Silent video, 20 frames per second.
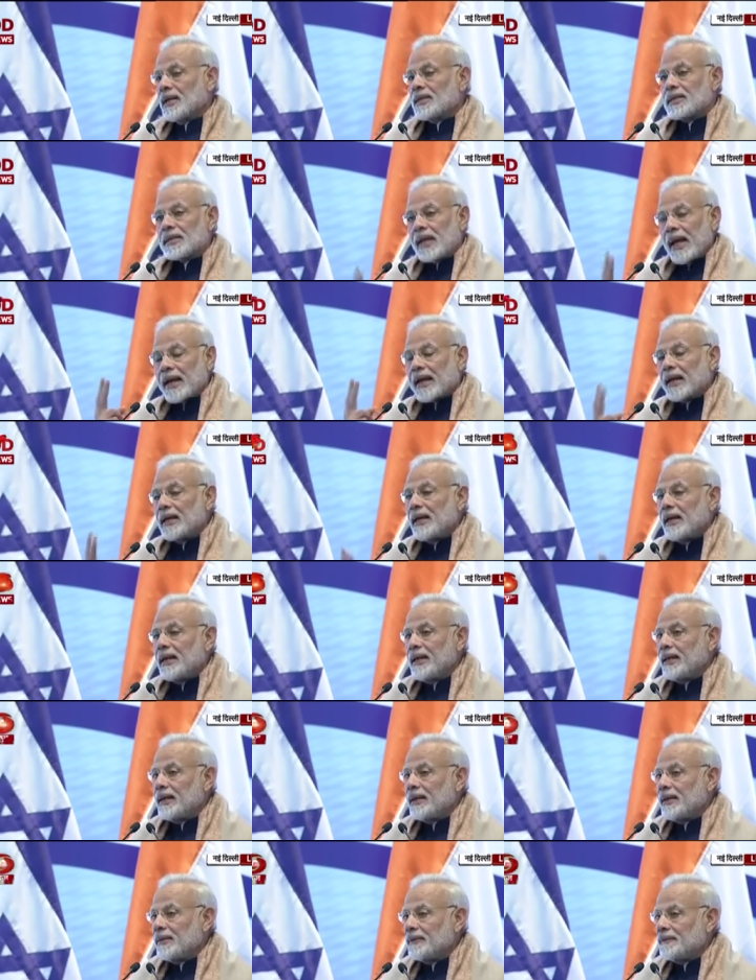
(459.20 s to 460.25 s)
Secondly,
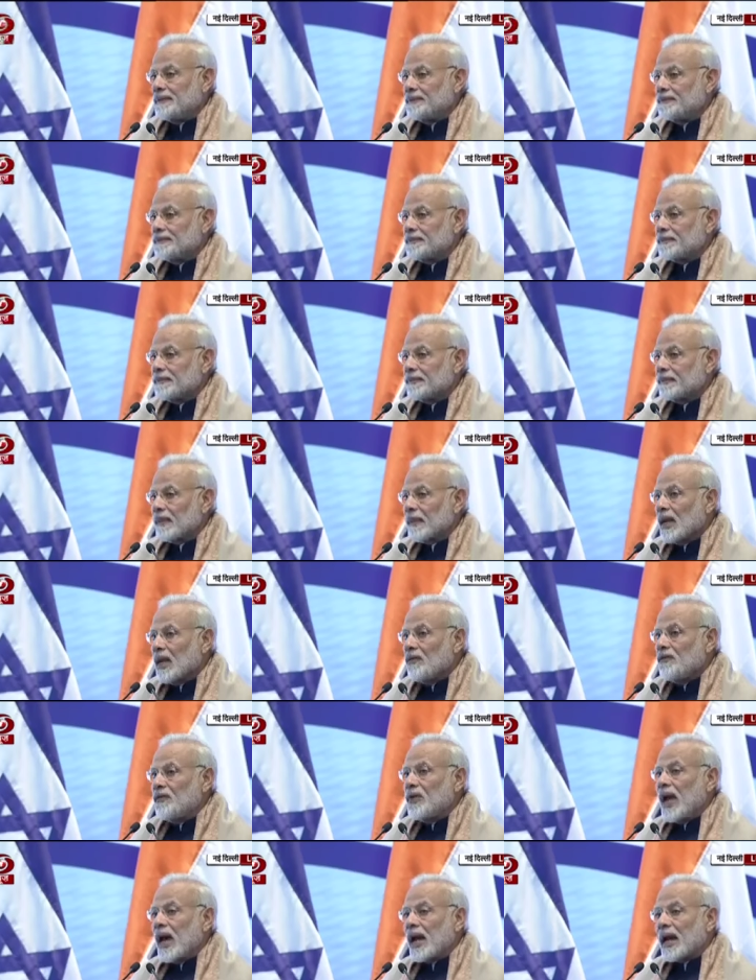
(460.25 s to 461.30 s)

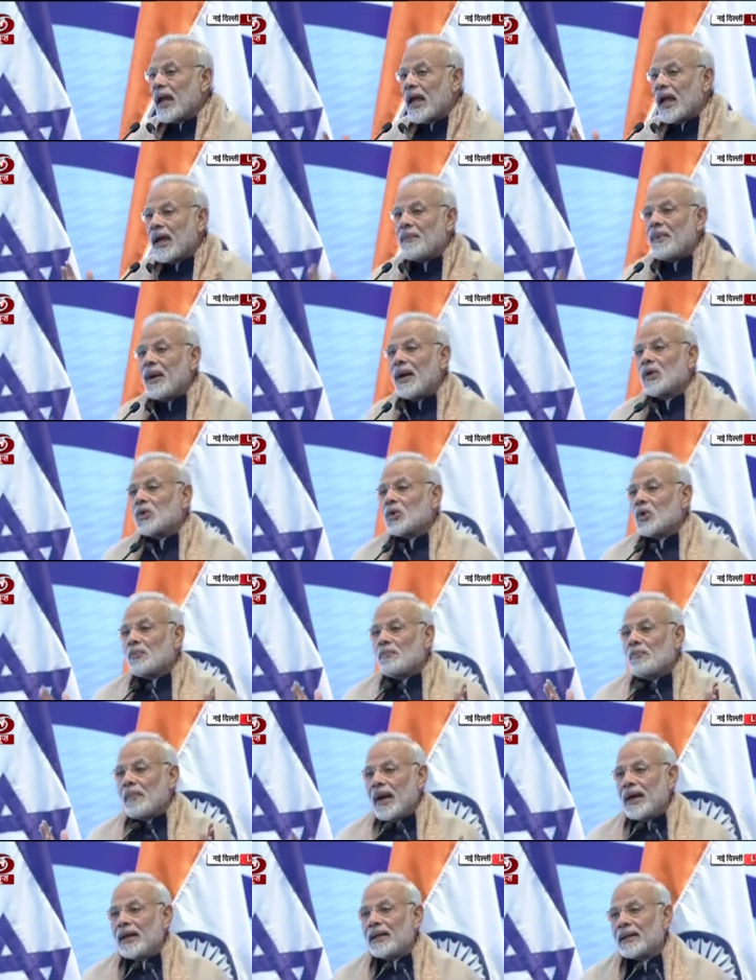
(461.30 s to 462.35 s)
we are able to
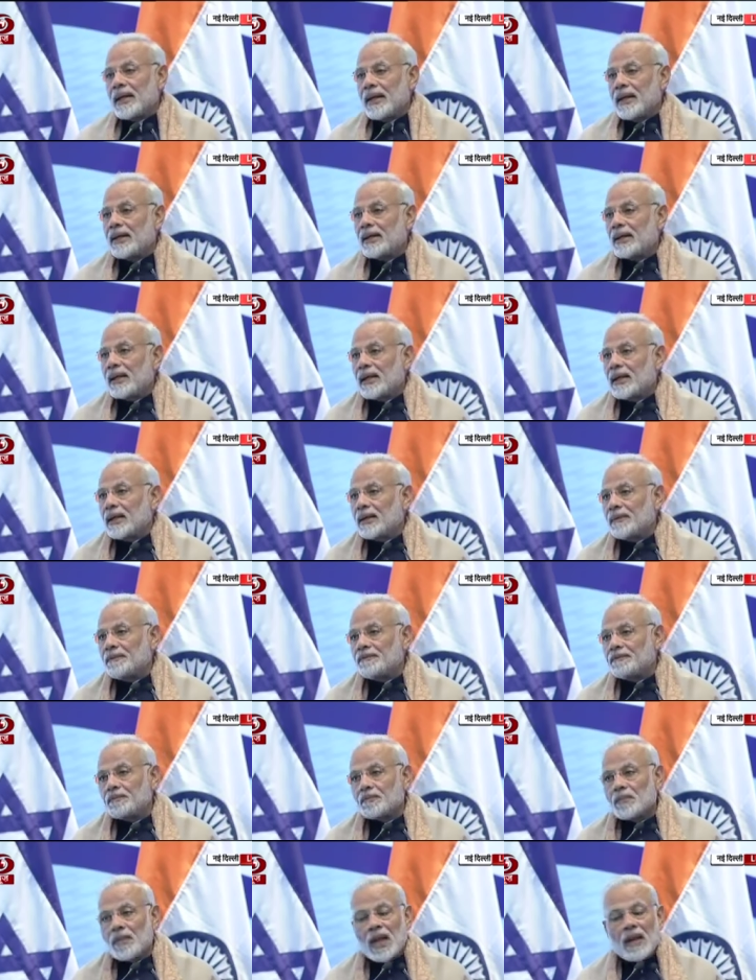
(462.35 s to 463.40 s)
maintain the
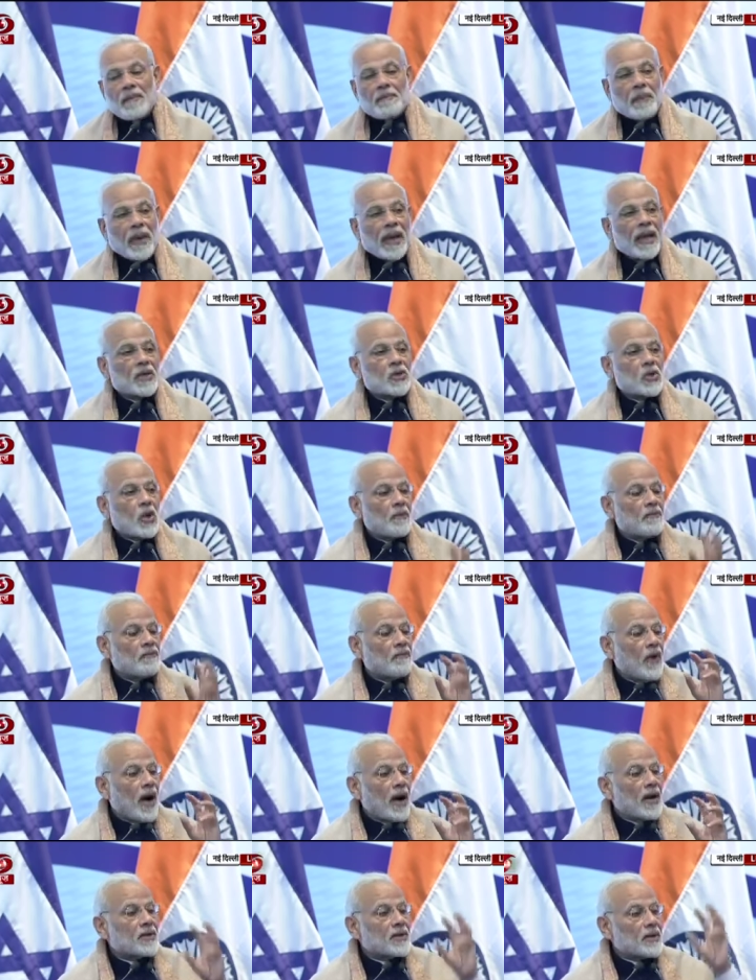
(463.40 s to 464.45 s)
pace of
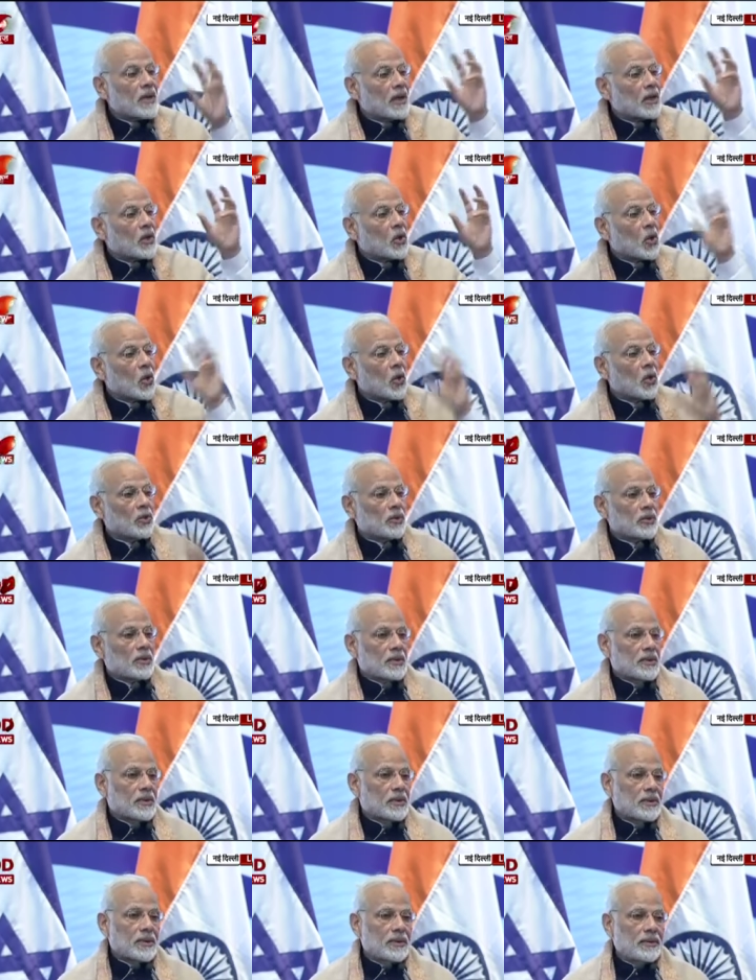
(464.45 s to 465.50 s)
faster growth.
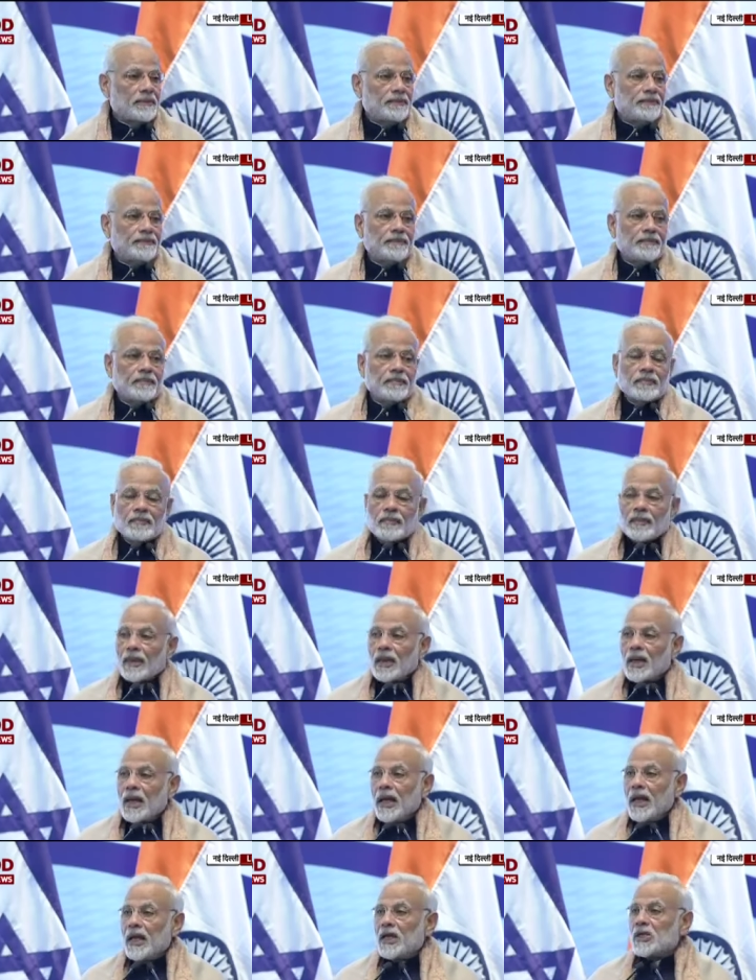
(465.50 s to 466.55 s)

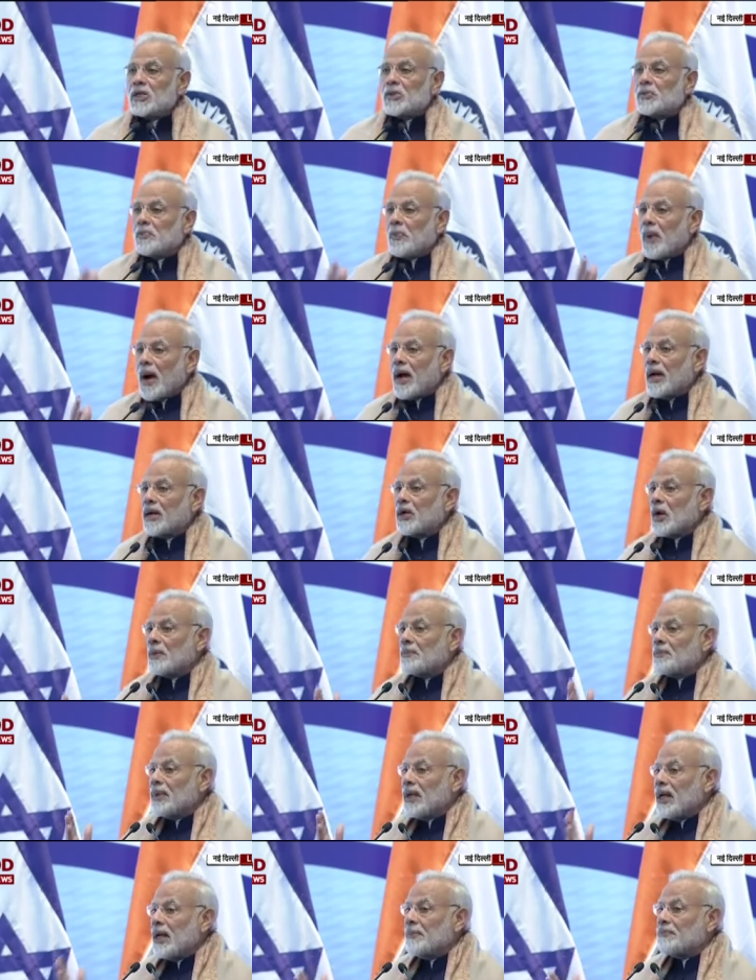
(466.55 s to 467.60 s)
In spite of
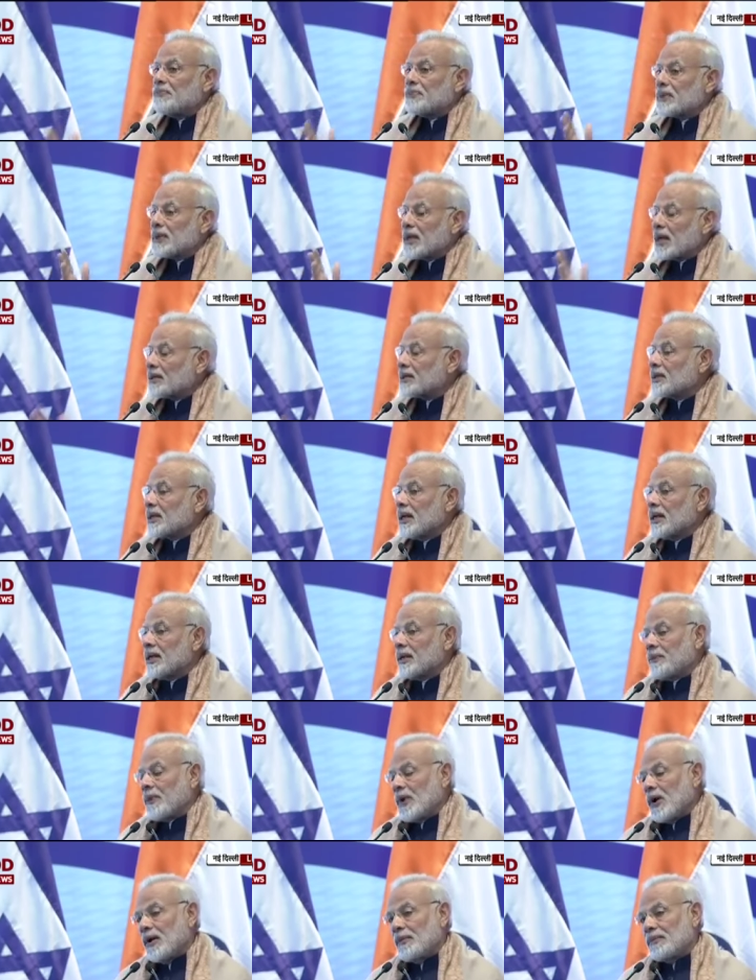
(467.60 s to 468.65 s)
deep structural
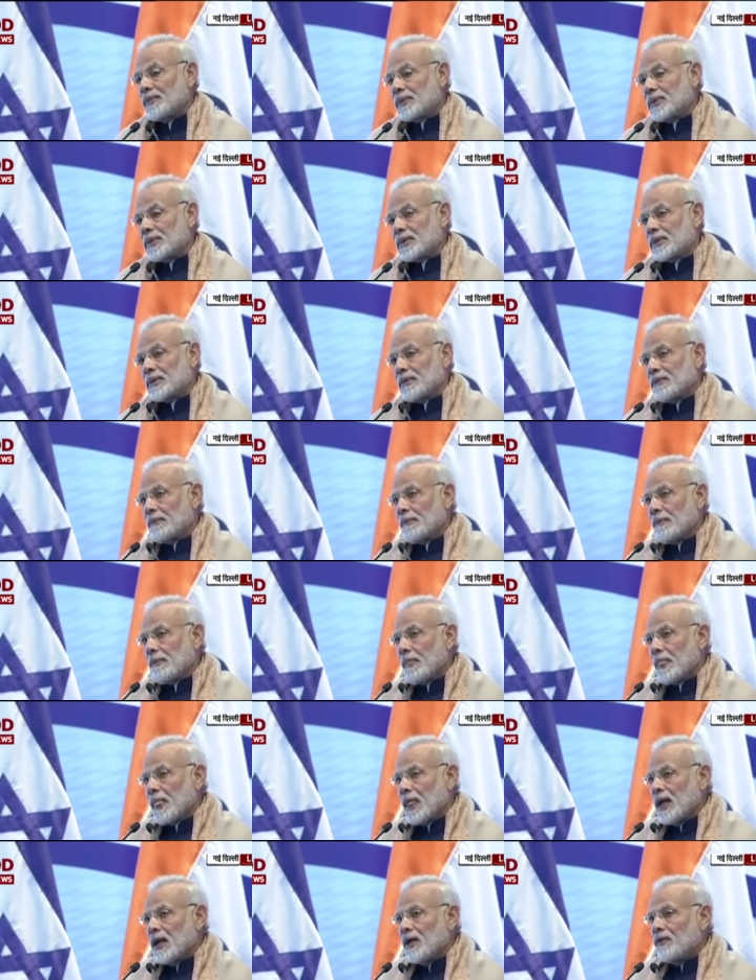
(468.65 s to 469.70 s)
reforms,
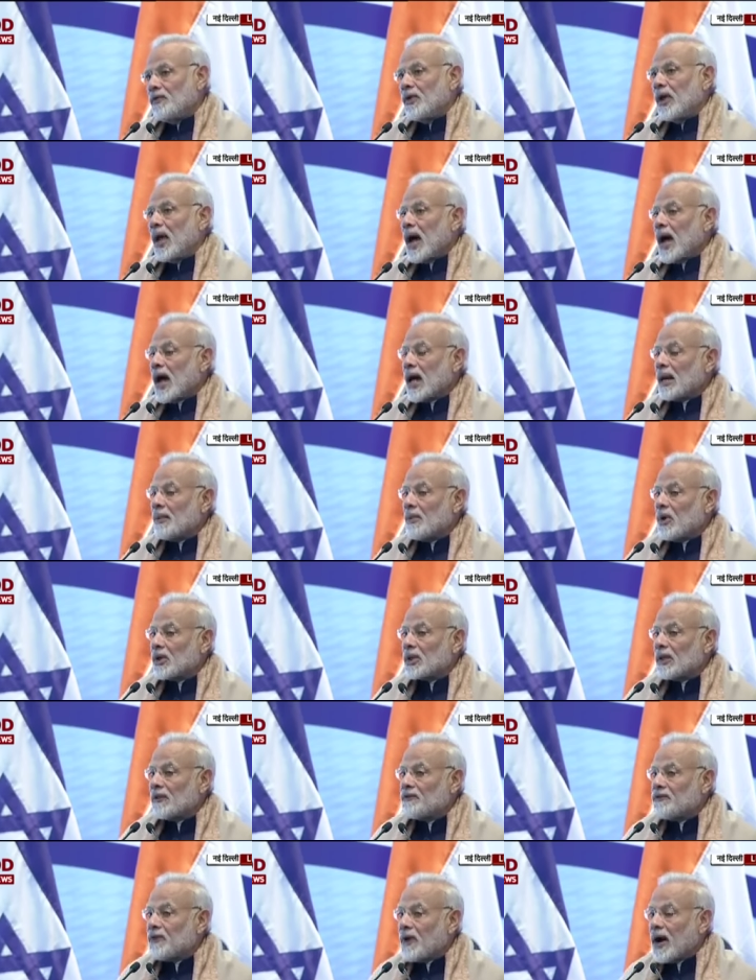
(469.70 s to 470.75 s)
we are among
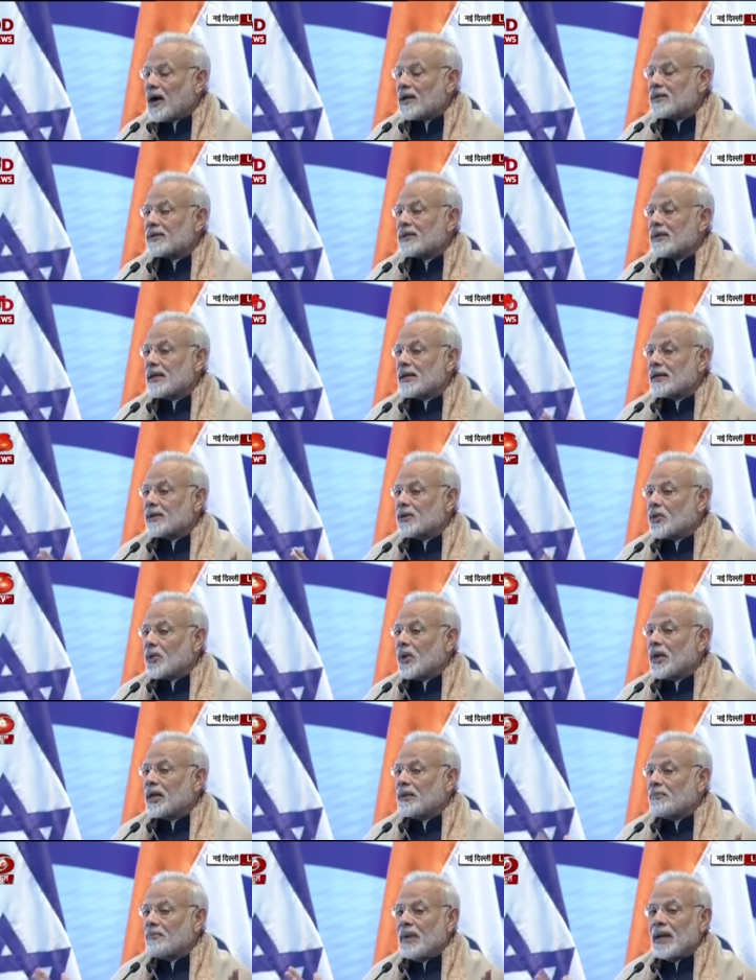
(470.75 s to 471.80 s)
the fastest
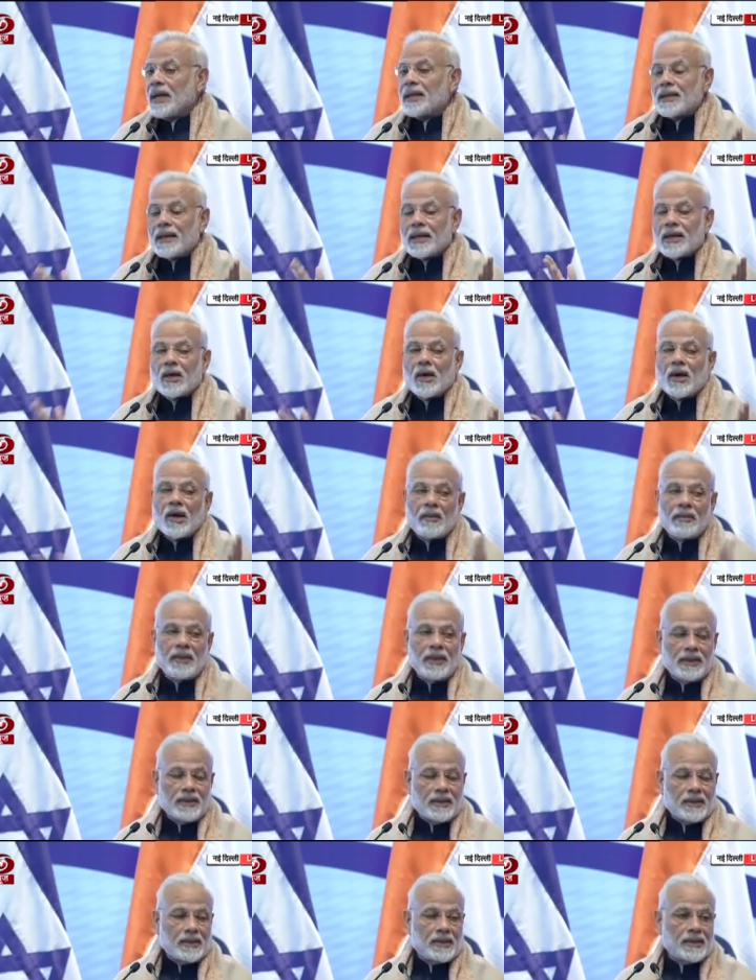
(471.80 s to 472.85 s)
growing major economies.